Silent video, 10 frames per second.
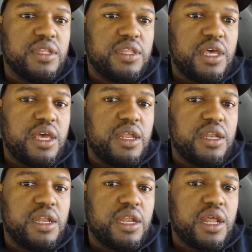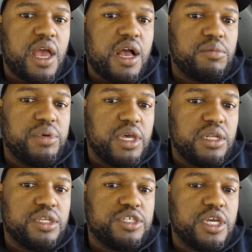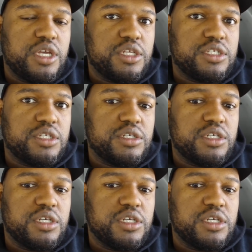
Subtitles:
then I'll begin to change.